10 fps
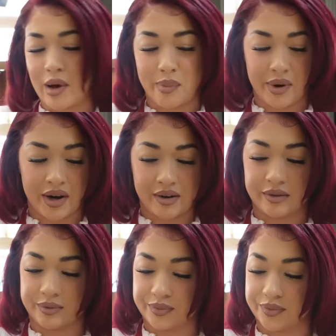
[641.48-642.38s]
Like a
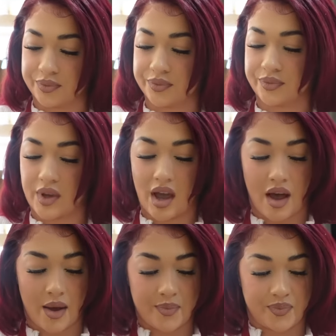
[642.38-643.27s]
Mexicana or
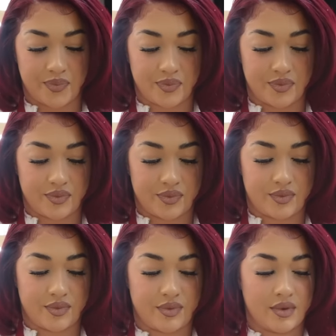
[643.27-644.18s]
shit like that.
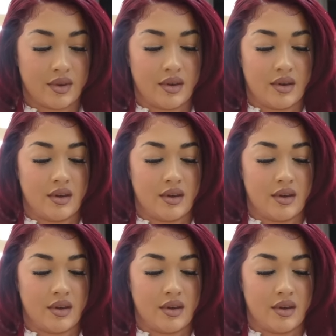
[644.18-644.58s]
Mexican stuff.